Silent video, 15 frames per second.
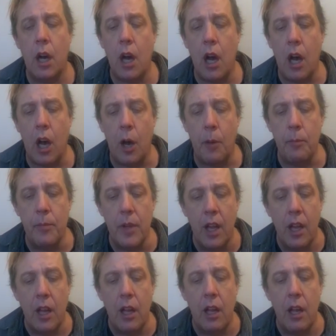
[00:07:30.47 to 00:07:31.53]
um,
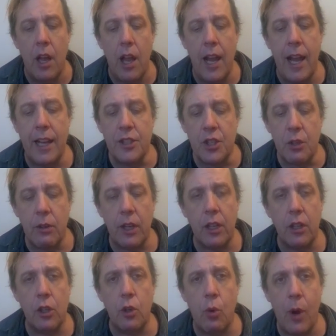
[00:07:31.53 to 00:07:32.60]

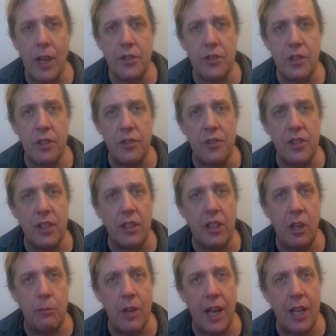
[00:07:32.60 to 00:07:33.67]
answering questions that
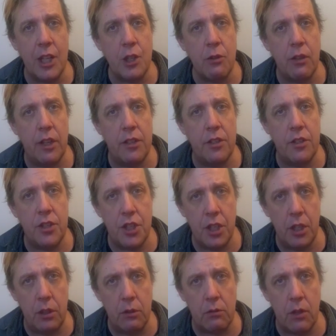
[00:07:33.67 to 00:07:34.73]
come naturally to
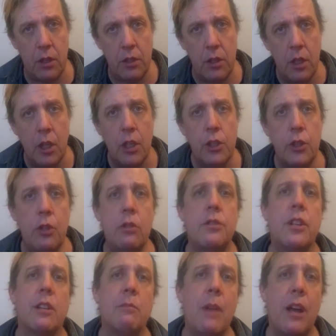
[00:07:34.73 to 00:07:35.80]
children
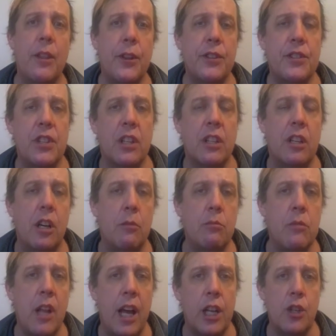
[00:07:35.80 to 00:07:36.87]
using methods that
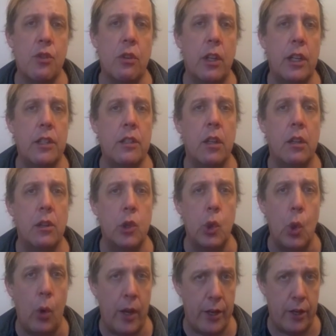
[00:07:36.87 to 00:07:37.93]
come naturally to
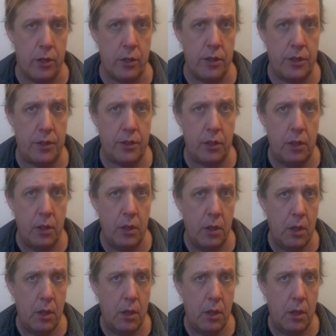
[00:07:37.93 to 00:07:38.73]
lawyers